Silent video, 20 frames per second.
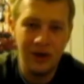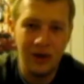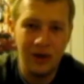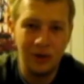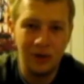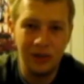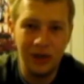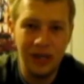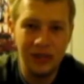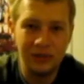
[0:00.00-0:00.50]

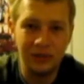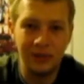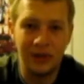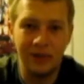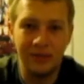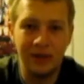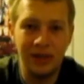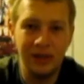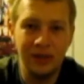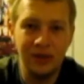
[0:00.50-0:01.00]
Well, that's what I'm
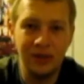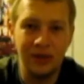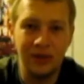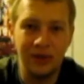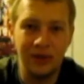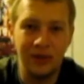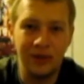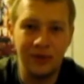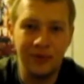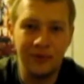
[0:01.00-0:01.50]
going to show
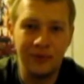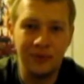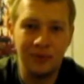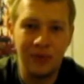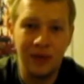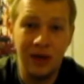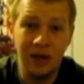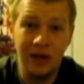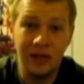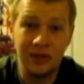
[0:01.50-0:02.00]
you.
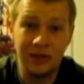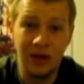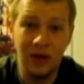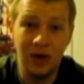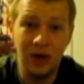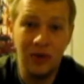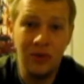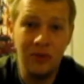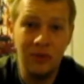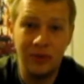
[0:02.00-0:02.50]

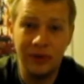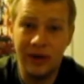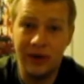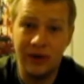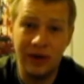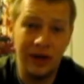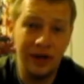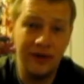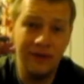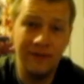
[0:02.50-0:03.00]
So,
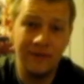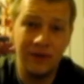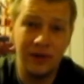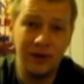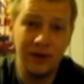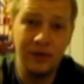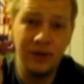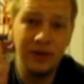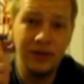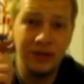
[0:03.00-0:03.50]
without any
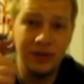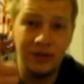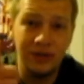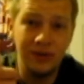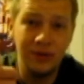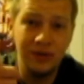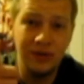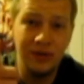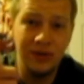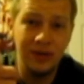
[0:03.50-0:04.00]
further
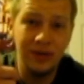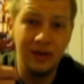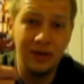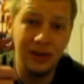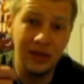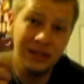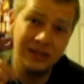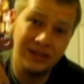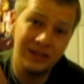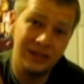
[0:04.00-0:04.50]
ado,
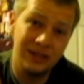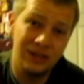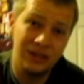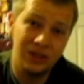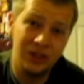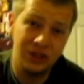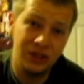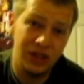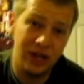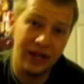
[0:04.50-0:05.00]
let's
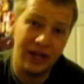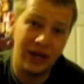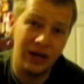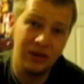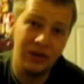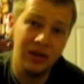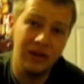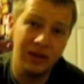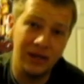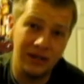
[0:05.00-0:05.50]
check out
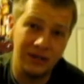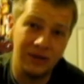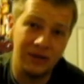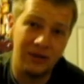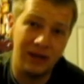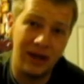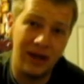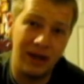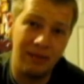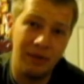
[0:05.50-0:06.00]
the laser
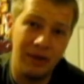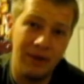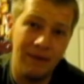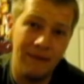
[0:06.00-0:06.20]
lab.